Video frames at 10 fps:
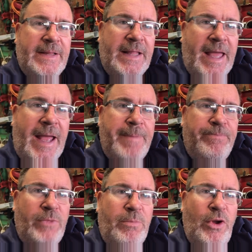Um,
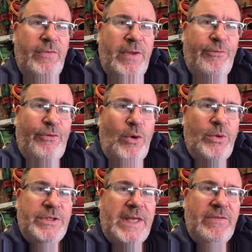moving forward,
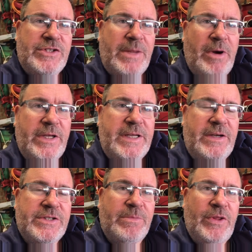to give you some idea of
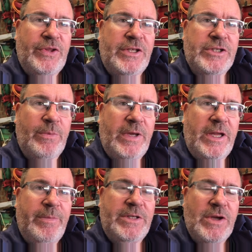some of the things that we're going to
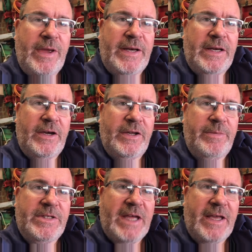be doing, I'm going to be
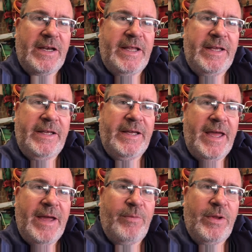tackling
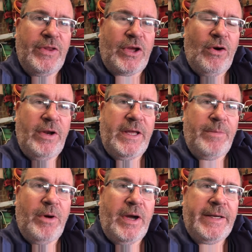uh, with a colleague of
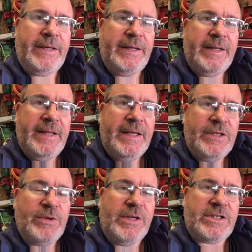mine
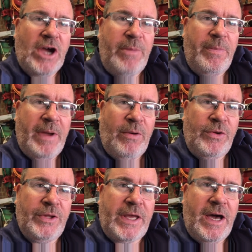doing a timing belt on
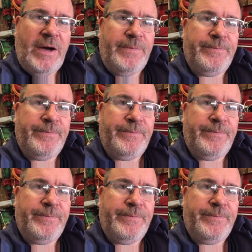the car,